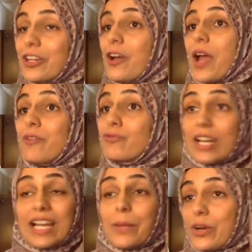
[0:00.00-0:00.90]
You know, I
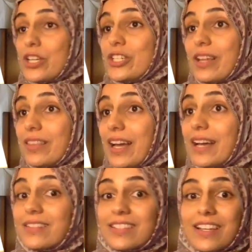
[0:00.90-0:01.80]
really appreciate
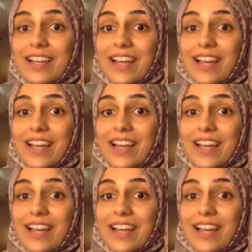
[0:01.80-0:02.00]
that.